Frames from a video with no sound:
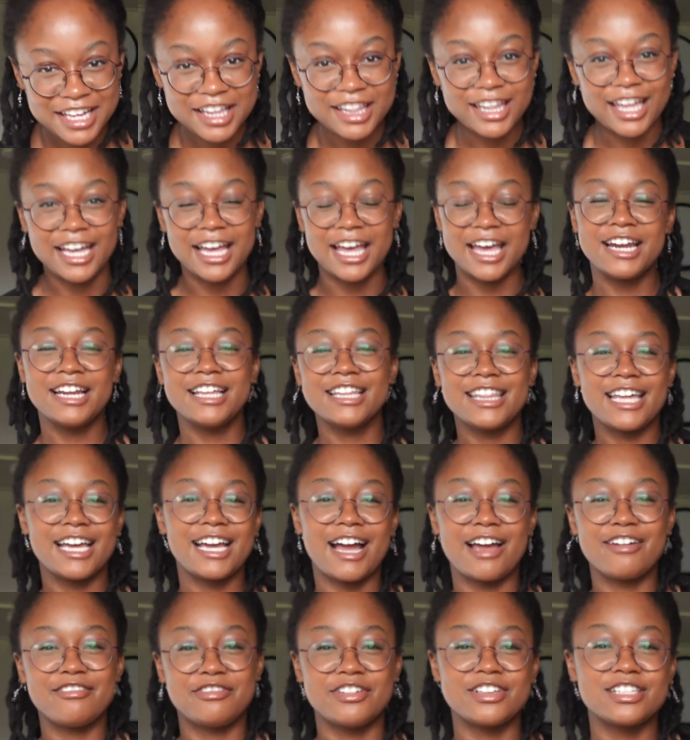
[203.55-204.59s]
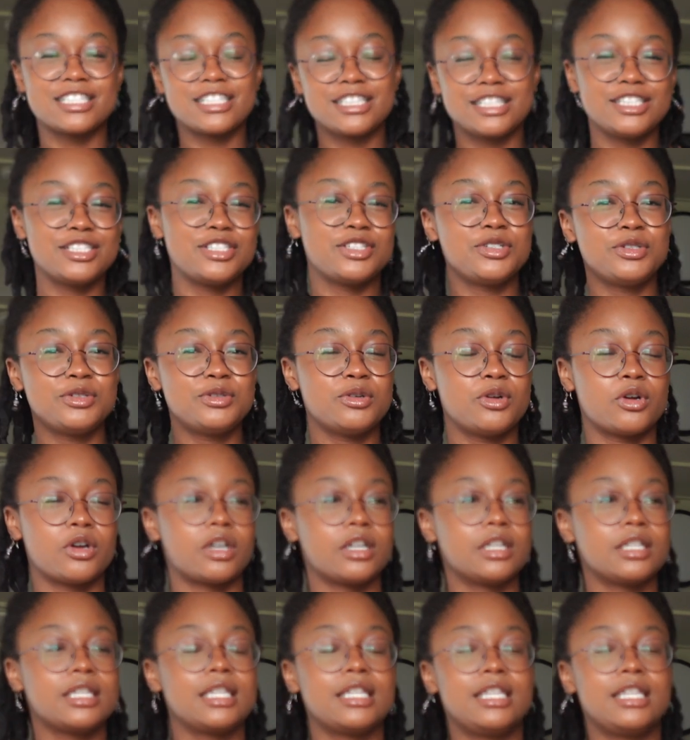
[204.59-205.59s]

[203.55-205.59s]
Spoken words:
Like, anything I physically do, or